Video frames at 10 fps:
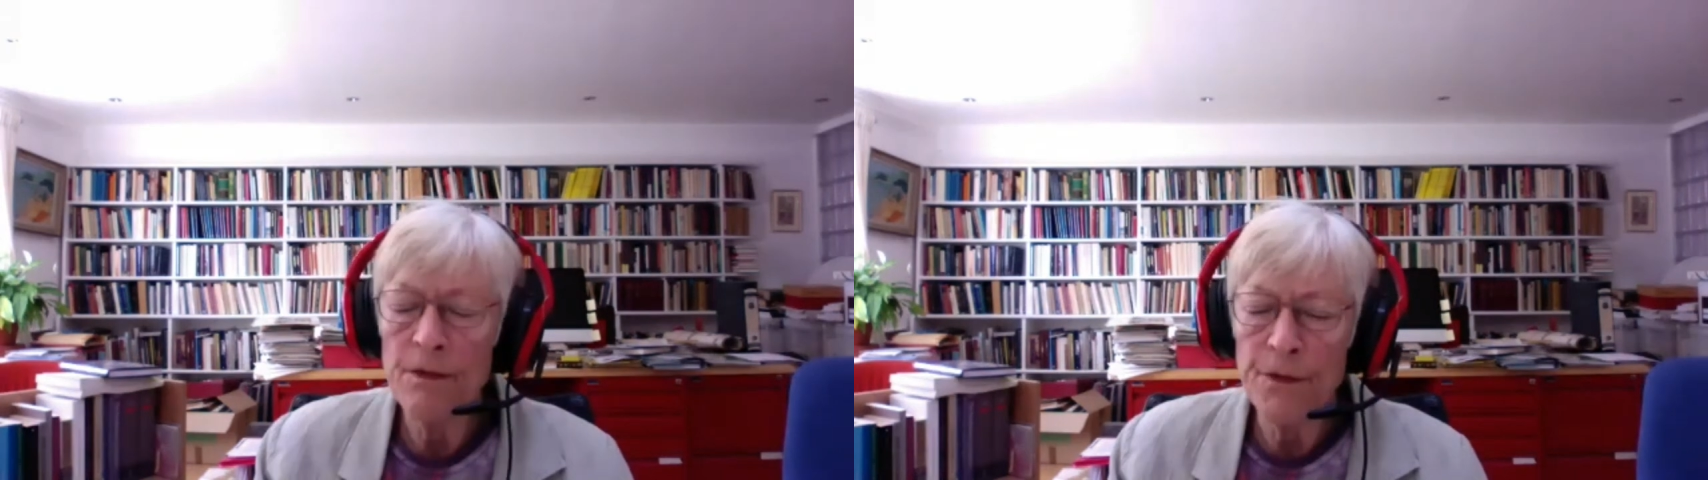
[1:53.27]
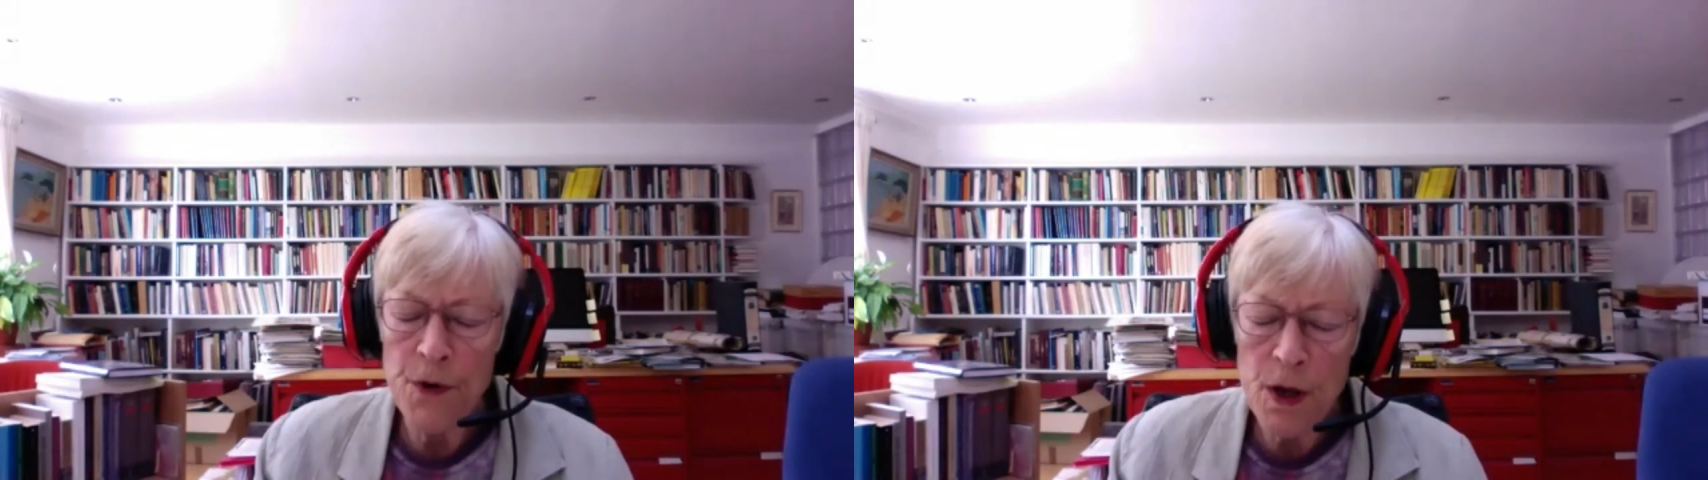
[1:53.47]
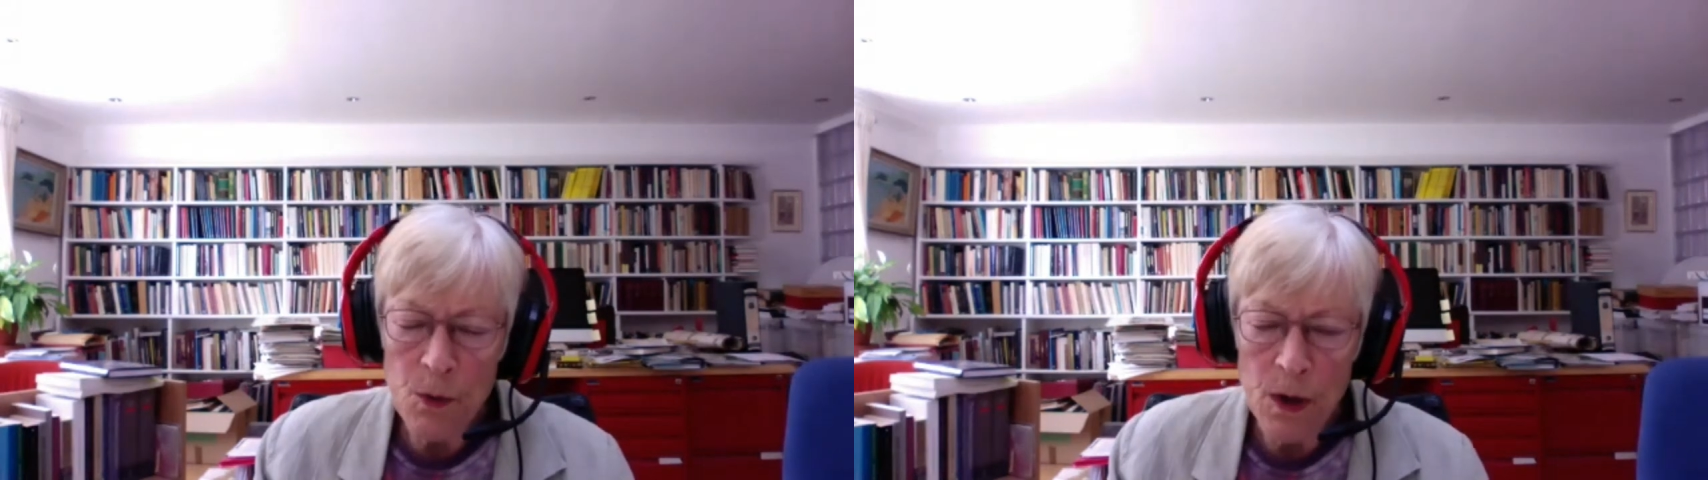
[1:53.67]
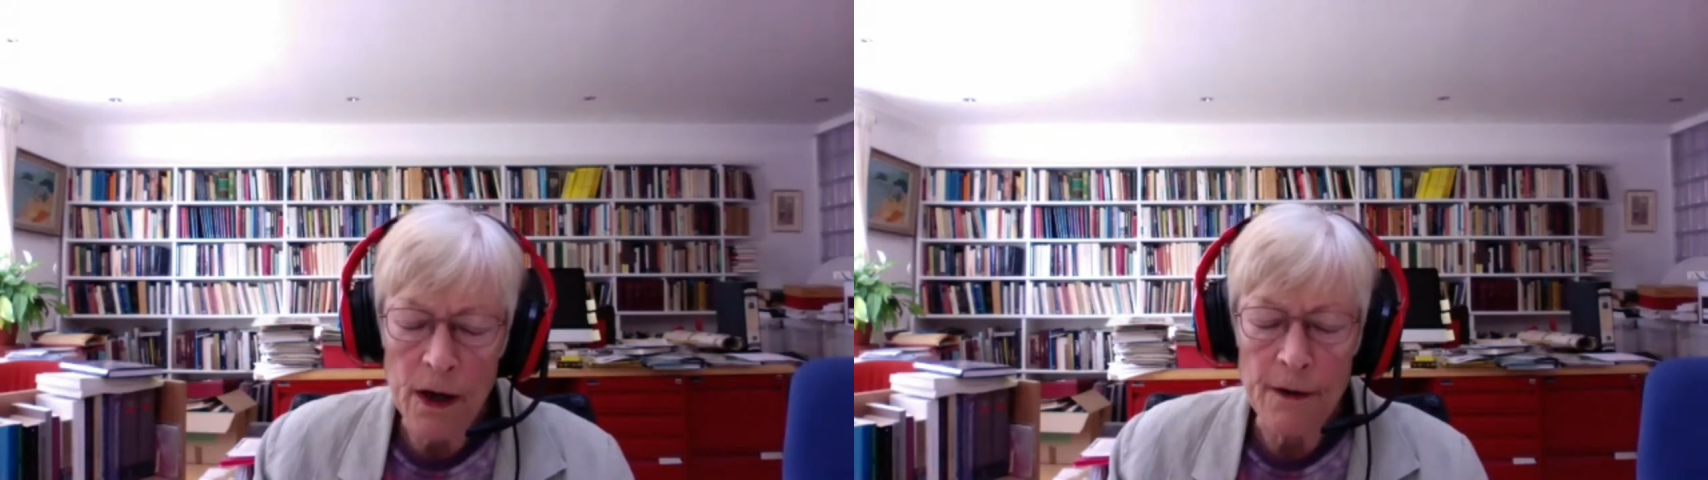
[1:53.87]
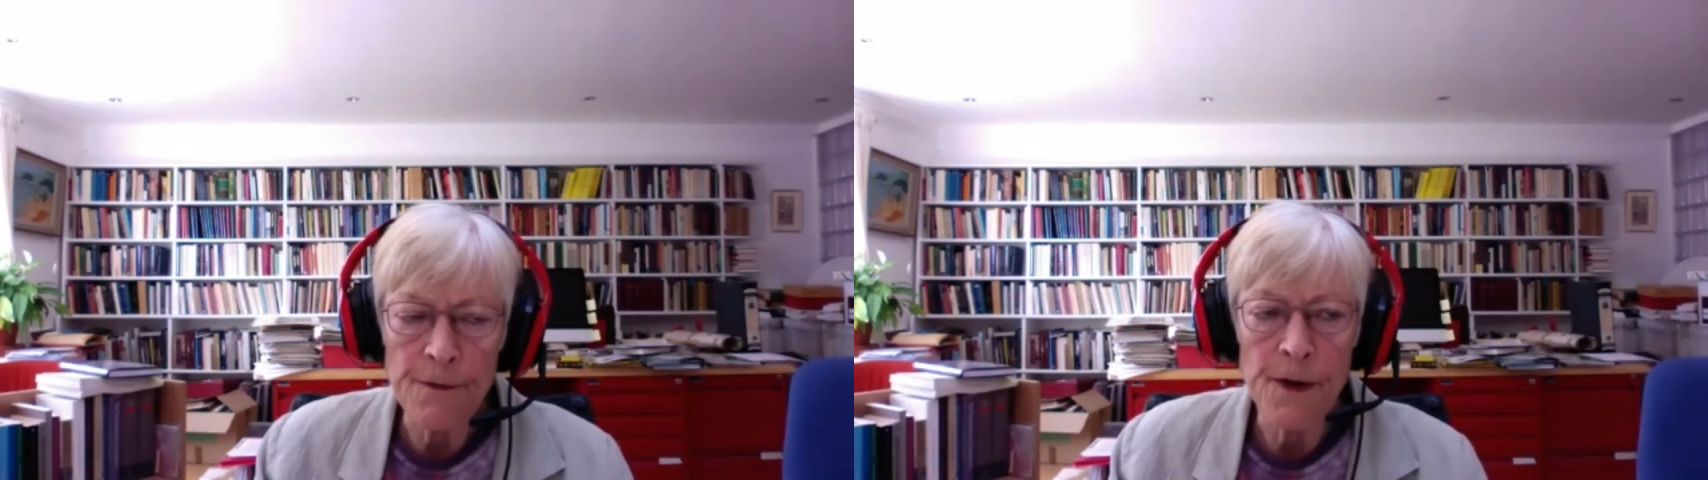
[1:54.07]
frequently
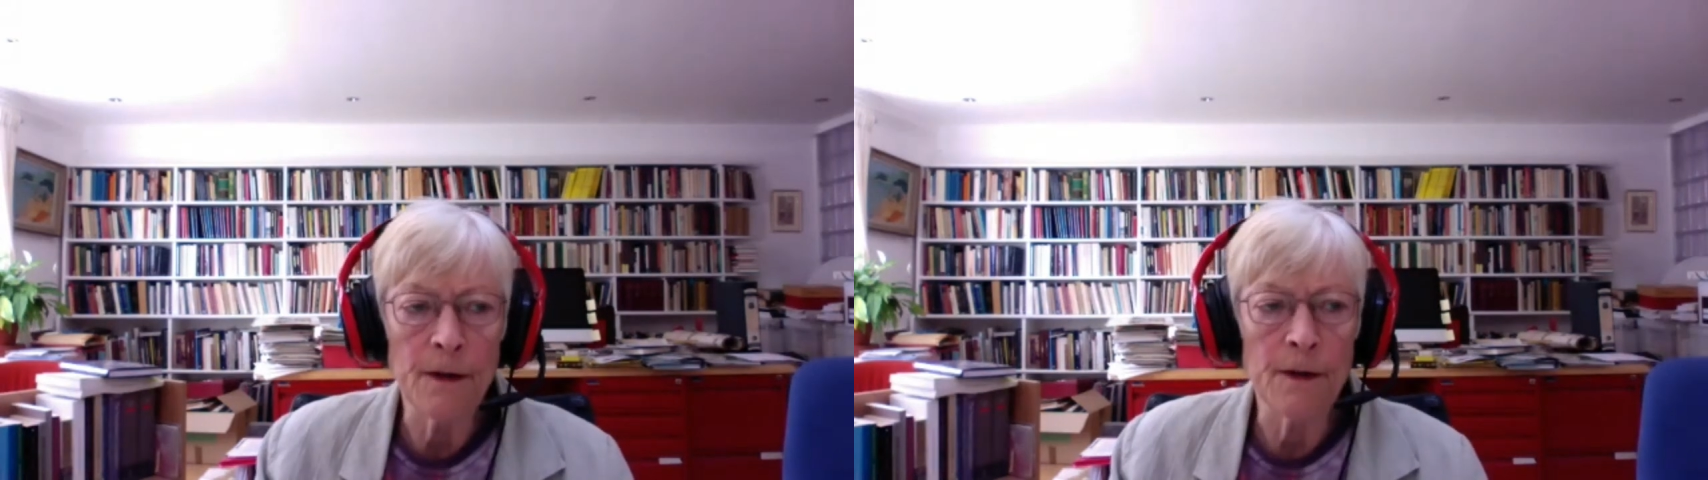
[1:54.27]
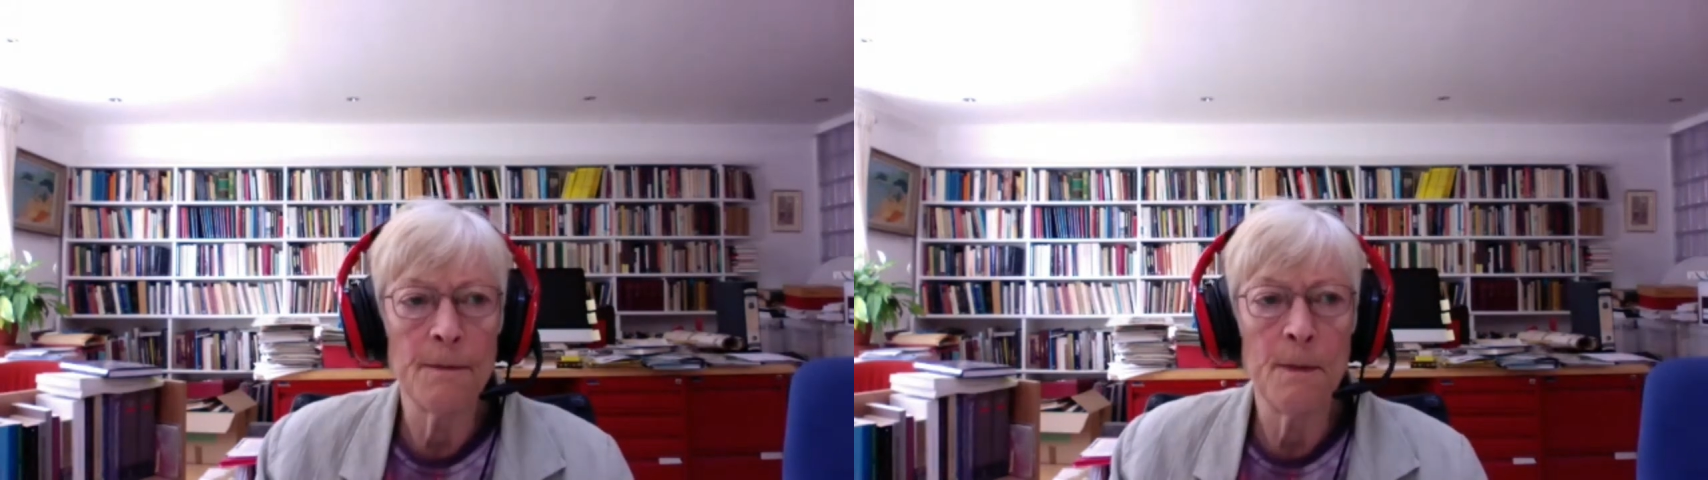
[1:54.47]
felt